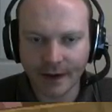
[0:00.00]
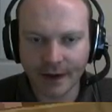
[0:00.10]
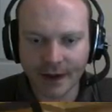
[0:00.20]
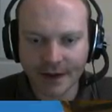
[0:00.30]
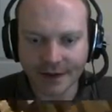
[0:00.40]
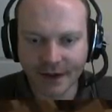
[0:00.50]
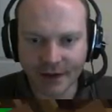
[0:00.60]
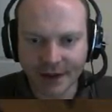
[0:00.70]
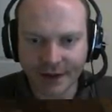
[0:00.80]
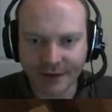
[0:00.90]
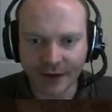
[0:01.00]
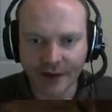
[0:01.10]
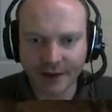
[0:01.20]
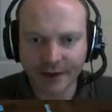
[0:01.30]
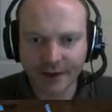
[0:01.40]
And it is very different.
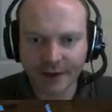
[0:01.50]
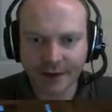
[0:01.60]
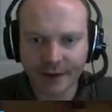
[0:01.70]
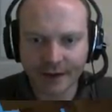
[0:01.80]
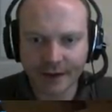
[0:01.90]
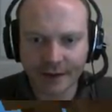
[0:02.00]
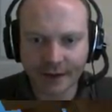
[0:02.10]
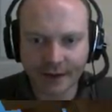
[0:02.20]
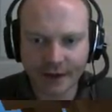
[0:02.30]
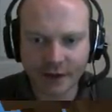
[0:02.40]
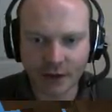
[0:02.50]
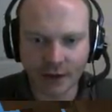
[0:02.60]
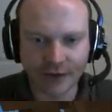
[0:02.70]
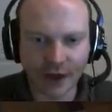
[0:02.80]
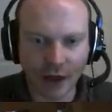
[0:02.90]
I do
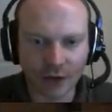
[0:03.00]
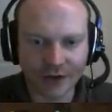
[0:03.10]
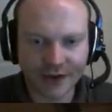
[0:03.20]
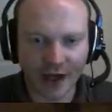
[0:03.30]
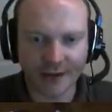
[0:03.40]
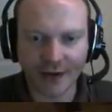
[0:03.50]
love the old Sky